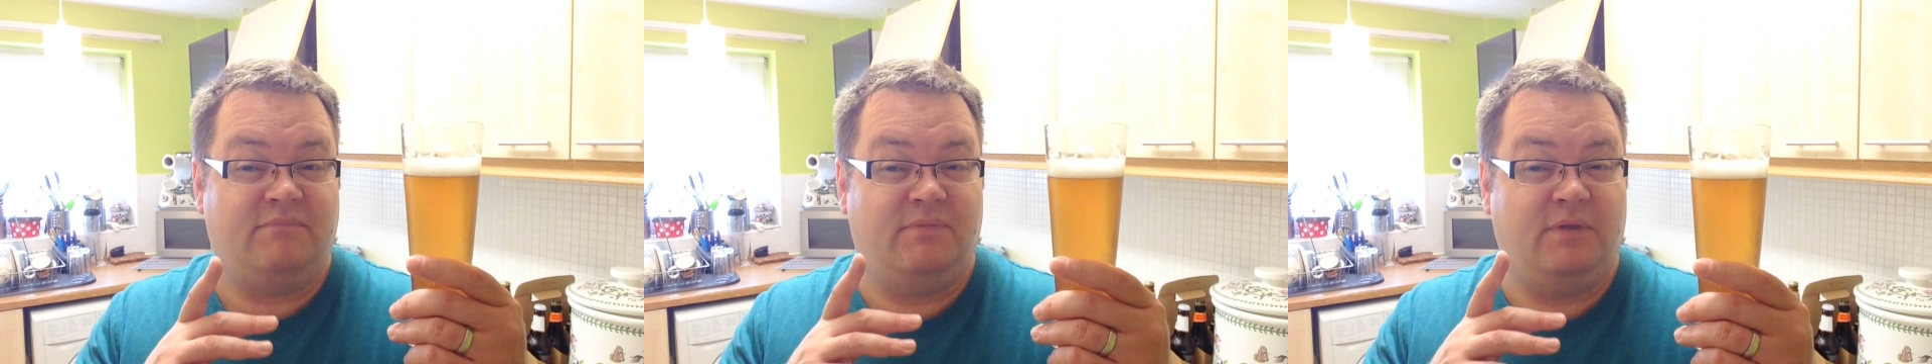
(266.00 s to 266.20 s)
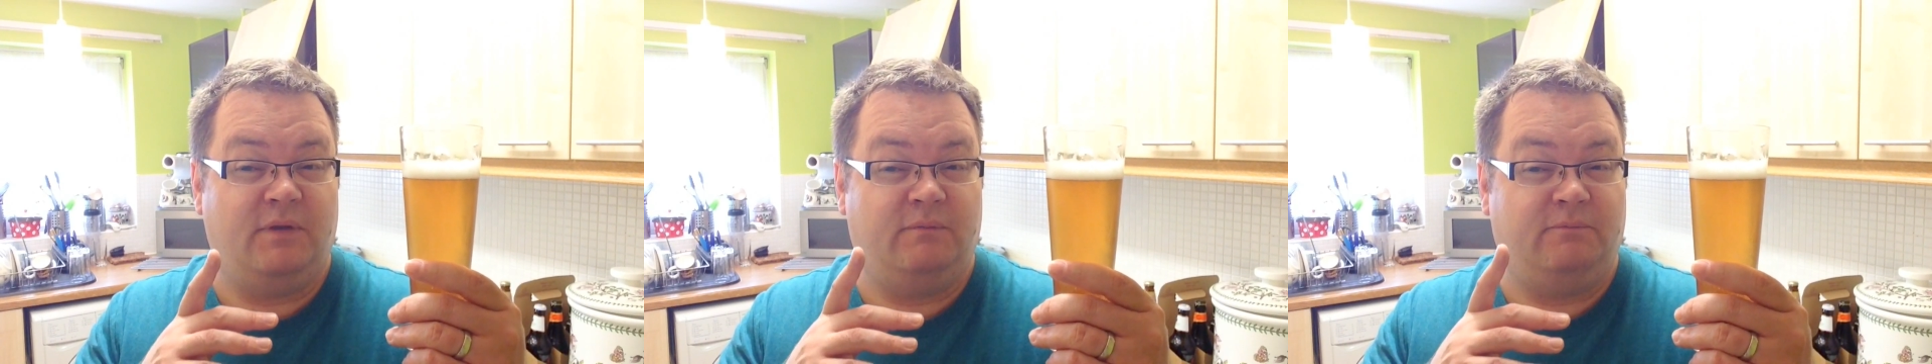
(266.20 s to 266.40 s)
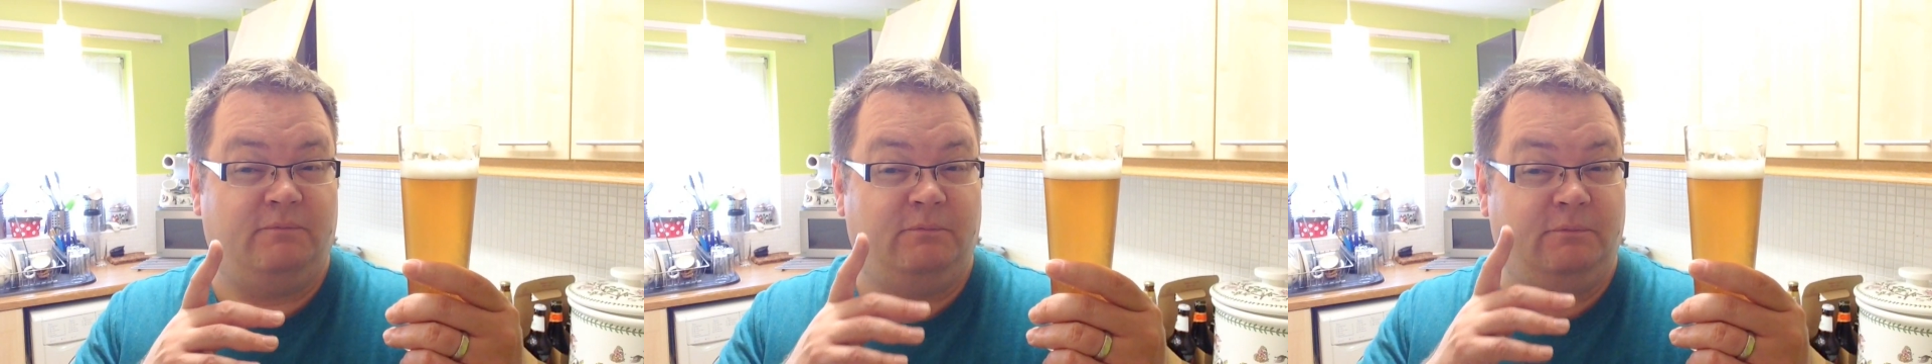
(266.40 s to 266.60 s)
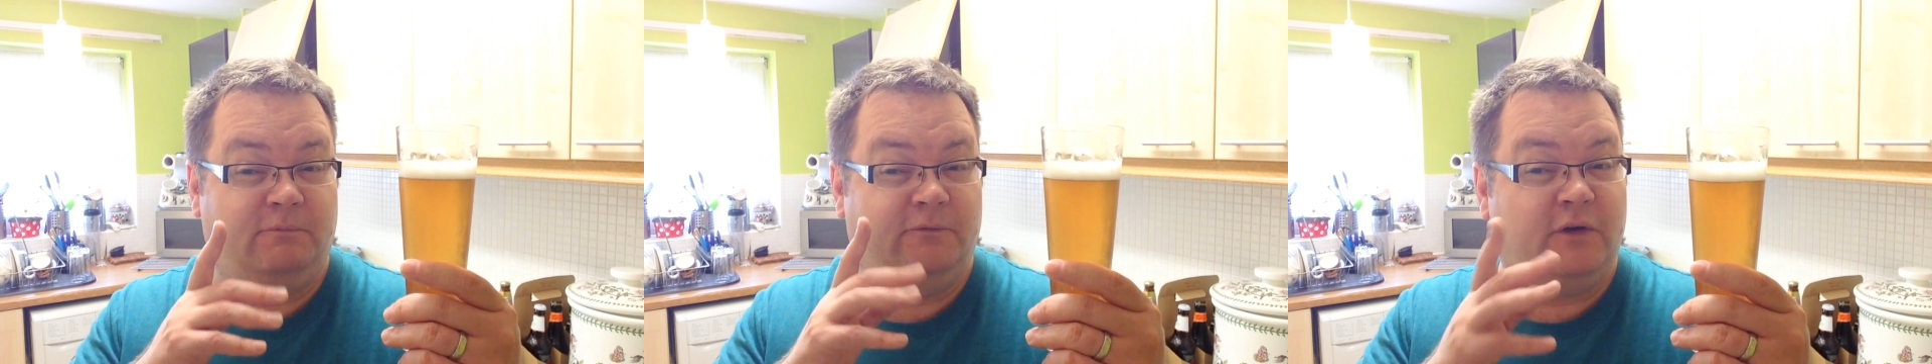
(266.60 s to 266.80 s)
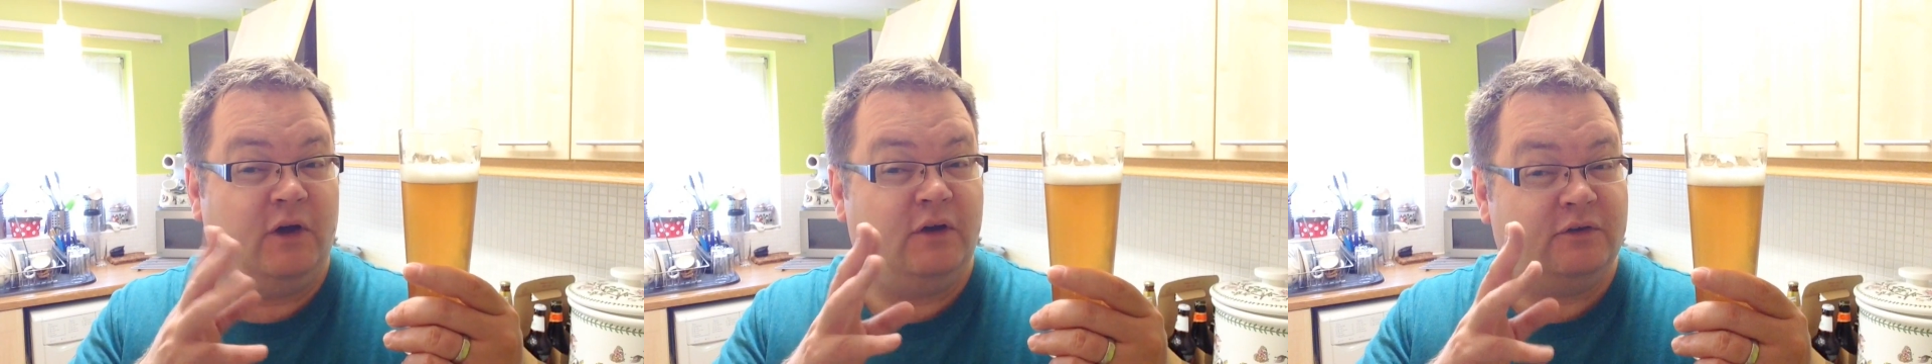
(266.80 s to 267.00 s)
the
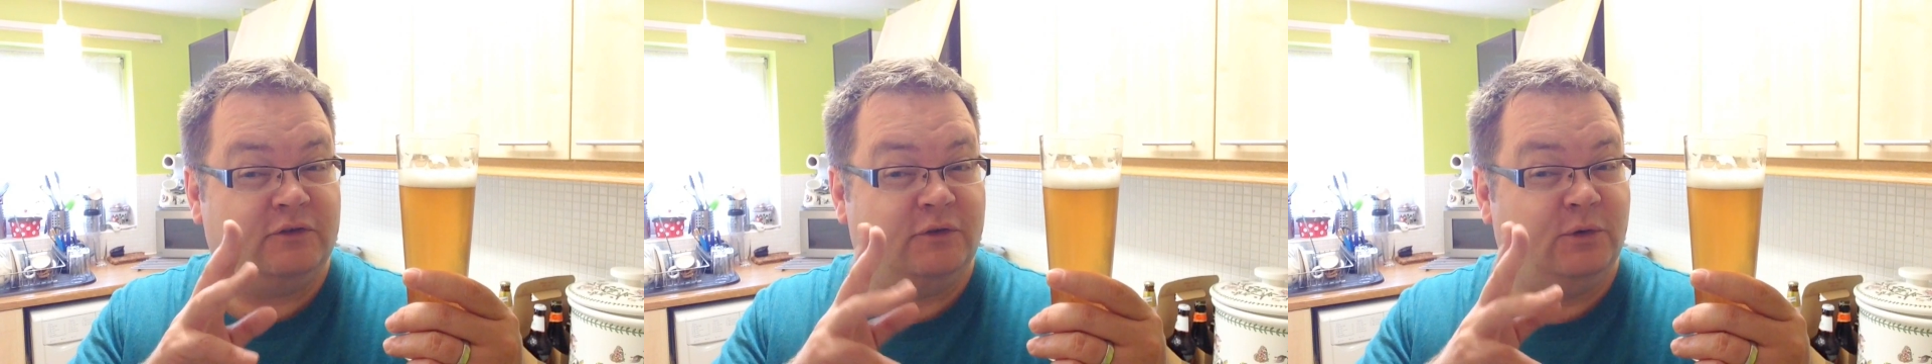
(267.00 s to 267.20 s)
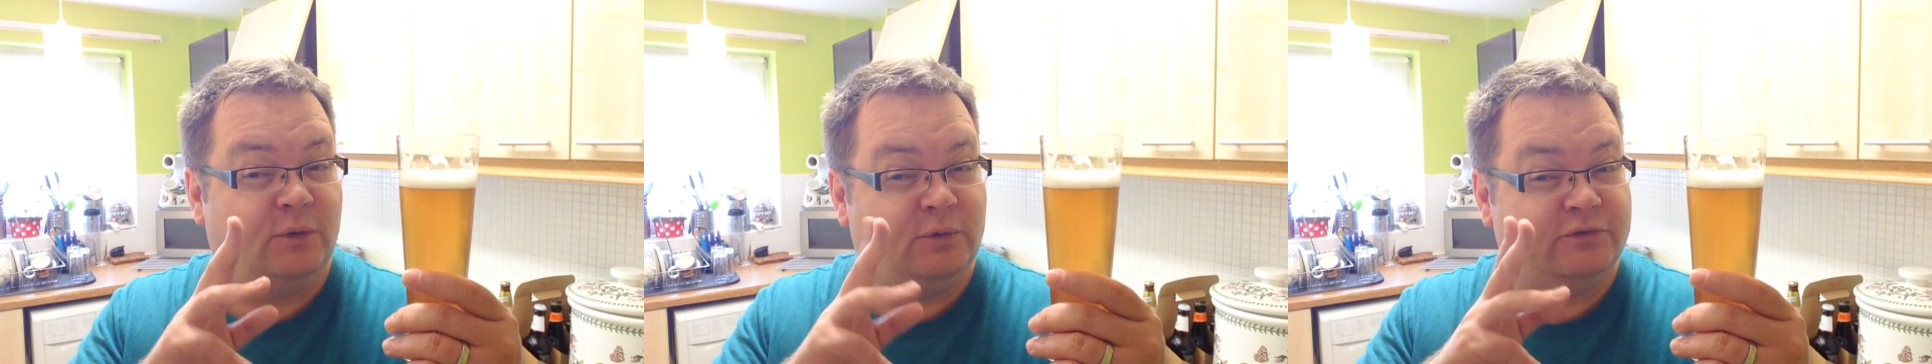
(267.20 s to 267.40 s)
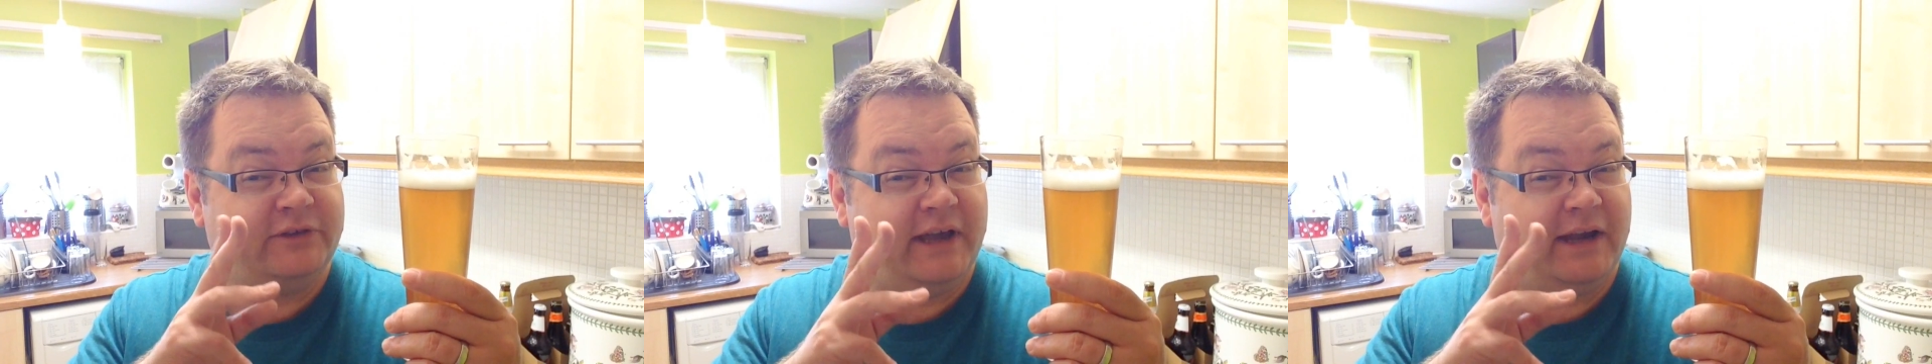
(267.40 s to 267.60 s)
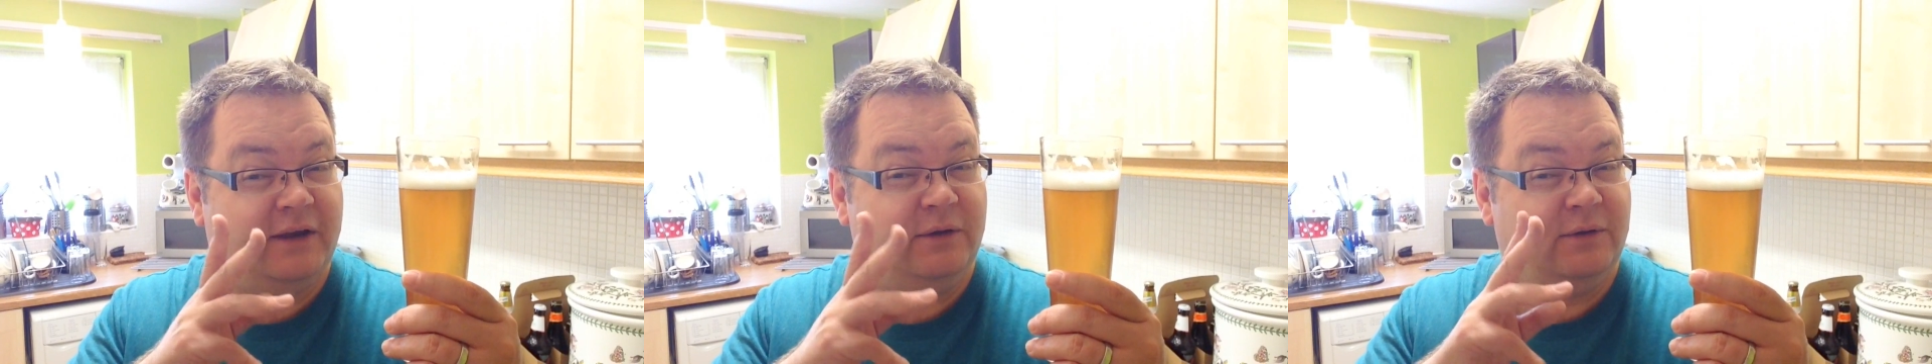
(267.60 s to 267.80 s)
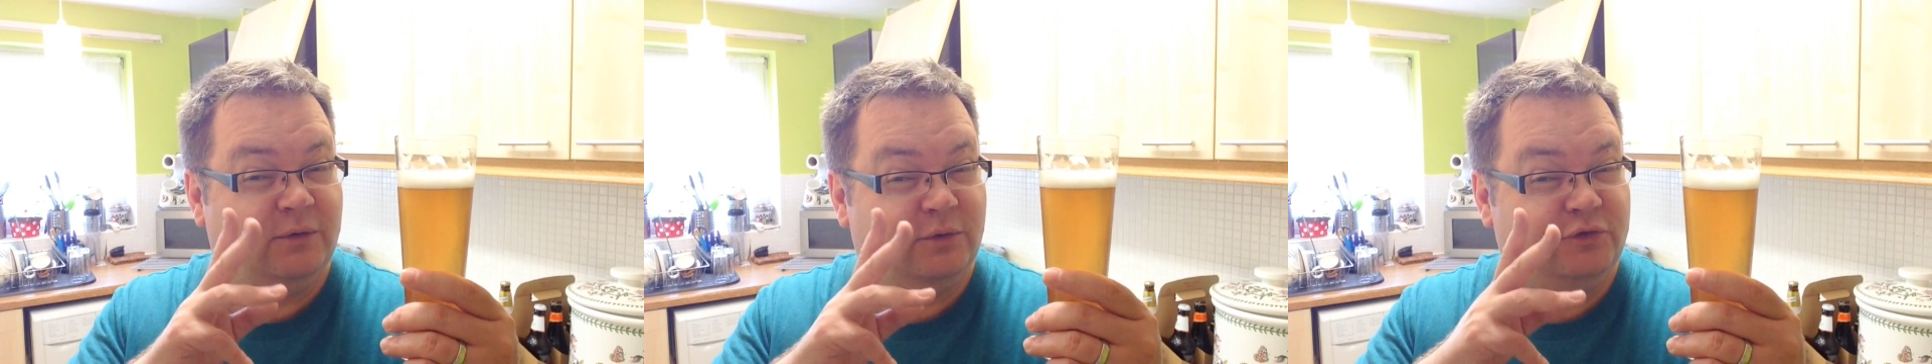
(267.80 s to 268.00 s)
first or
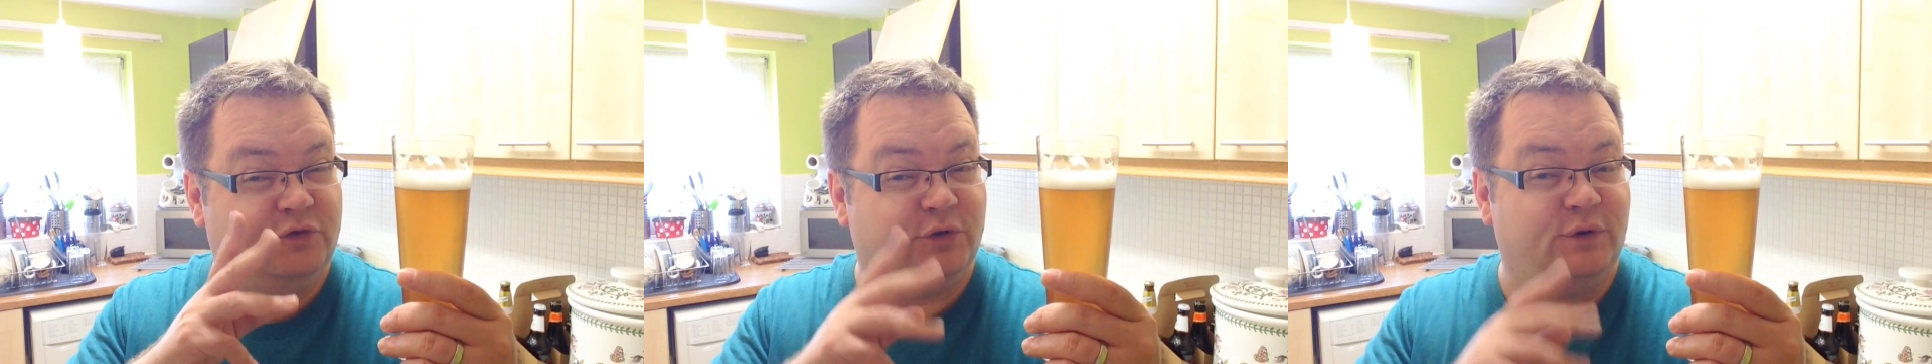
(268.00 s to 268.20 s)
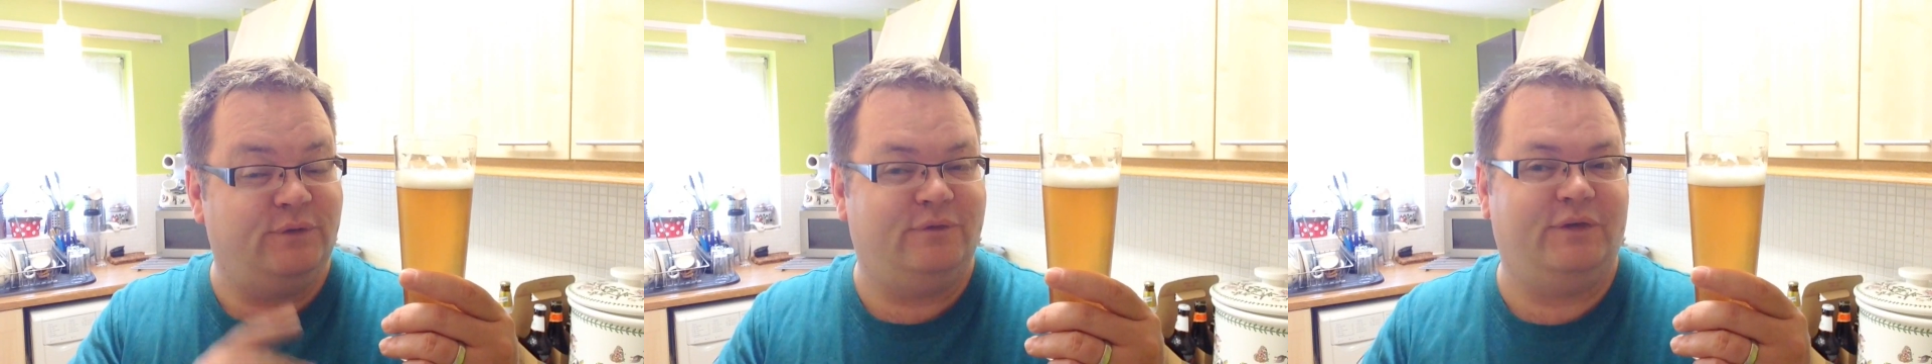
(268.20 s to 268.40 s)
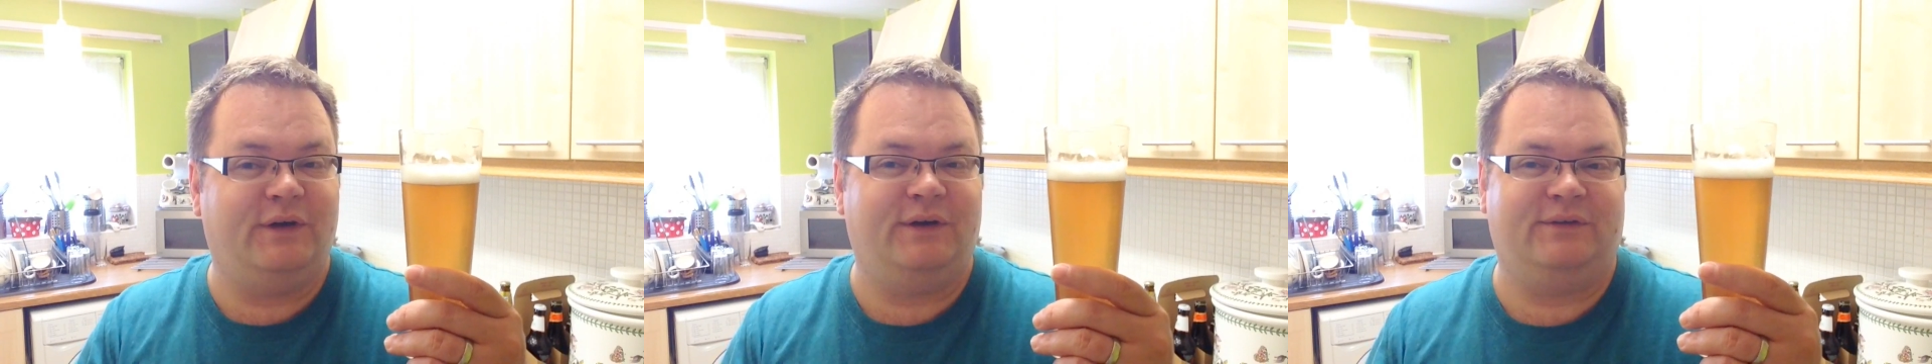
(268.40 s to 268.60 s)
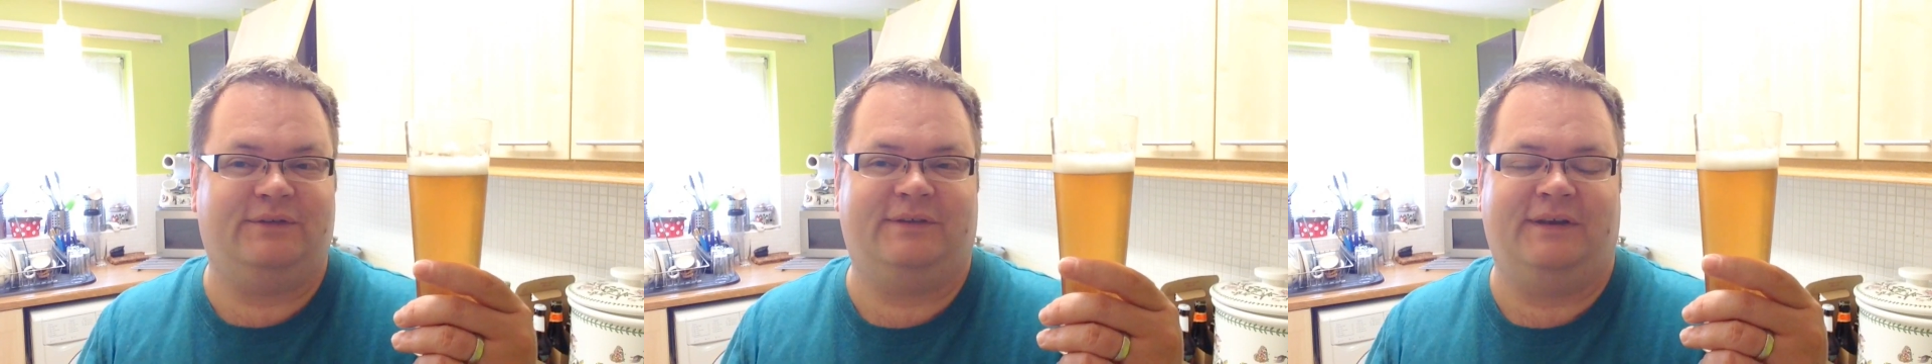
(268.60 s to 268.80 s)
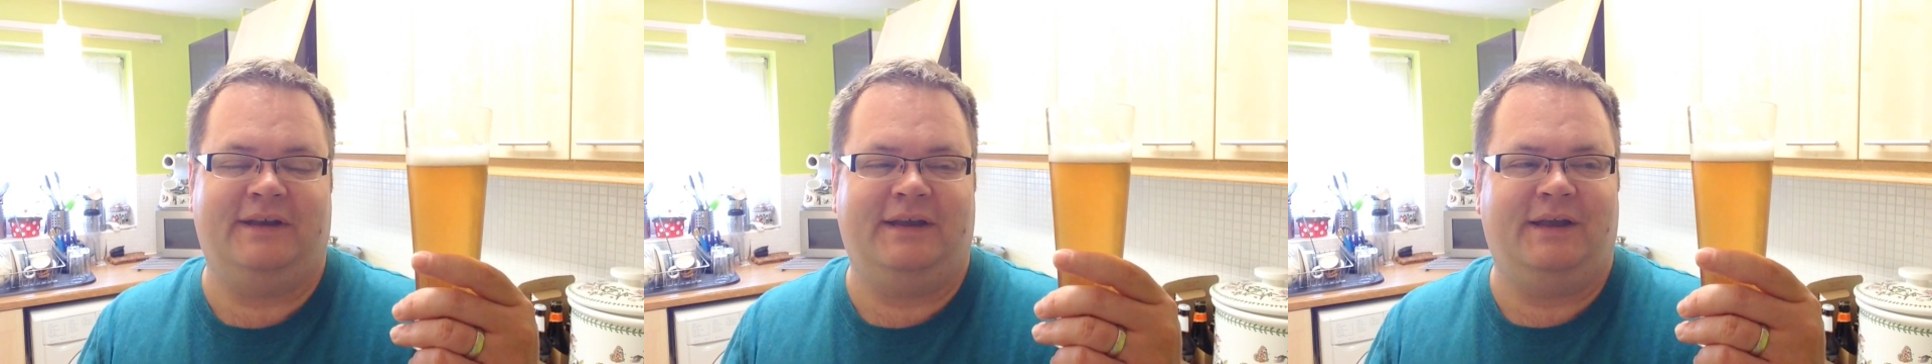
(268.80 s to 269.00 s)
second or joint first